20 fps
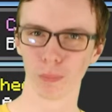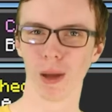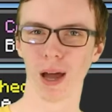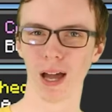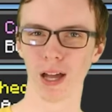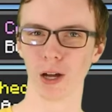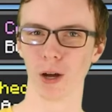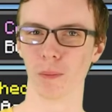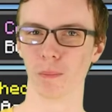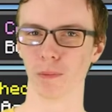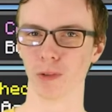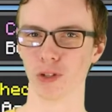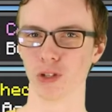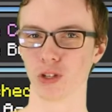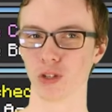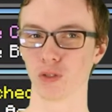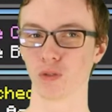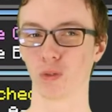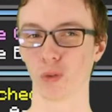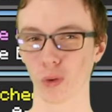biome, which
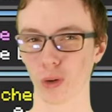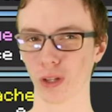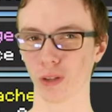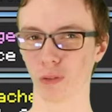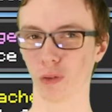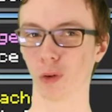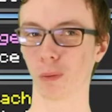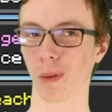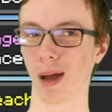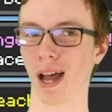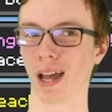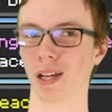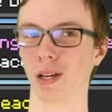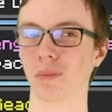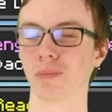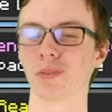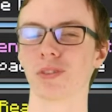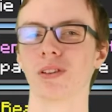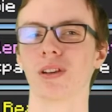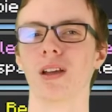is 44
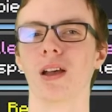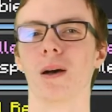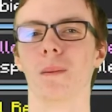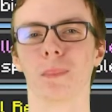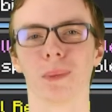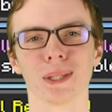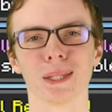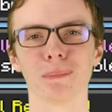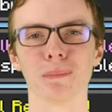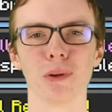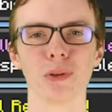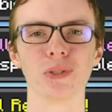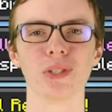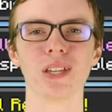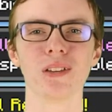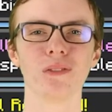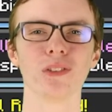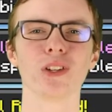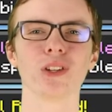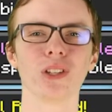biomes. But the most
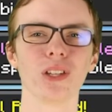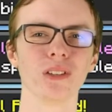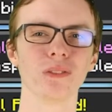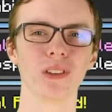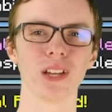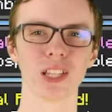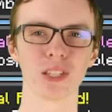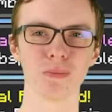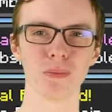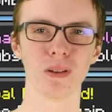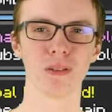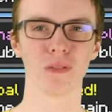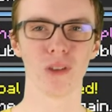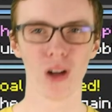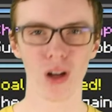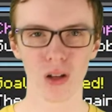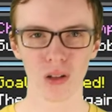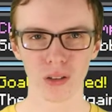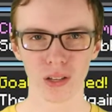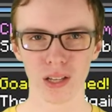difficult advancement of
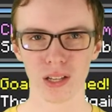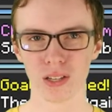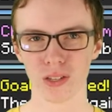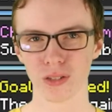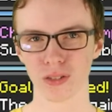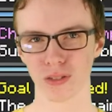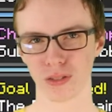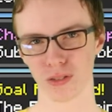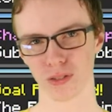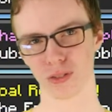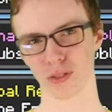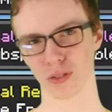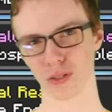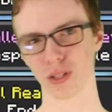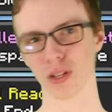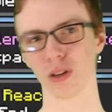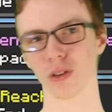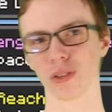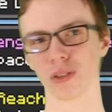all is still